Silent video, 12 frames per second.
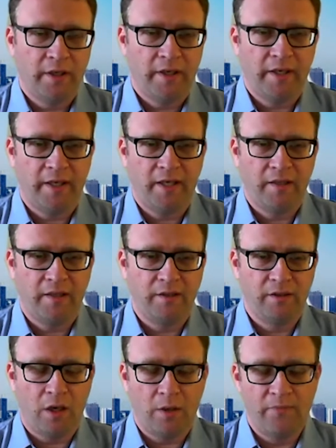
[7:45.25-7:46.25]

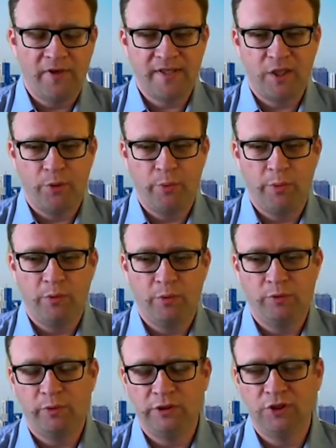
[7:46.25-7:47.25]
And obviously, we
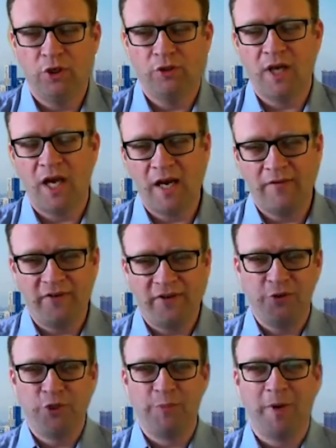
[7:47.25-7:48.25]
will not have a
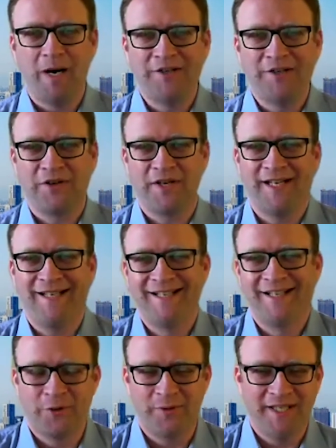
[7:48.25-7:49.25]
huge battery
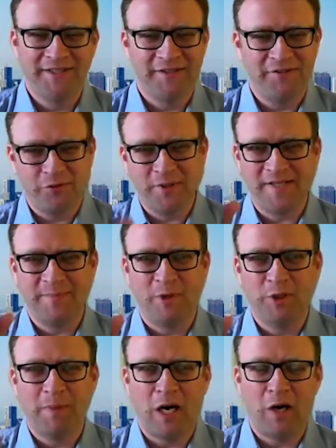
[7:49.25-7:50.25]
connected to the
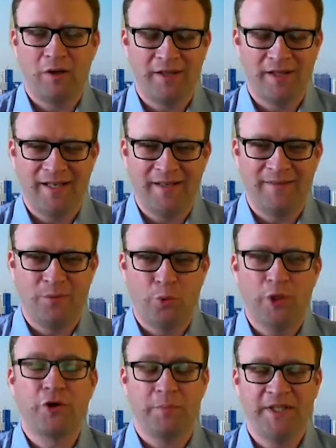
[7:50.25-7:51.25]
small power
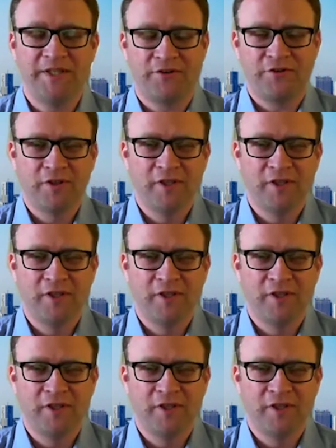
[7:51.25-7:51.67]
water meter.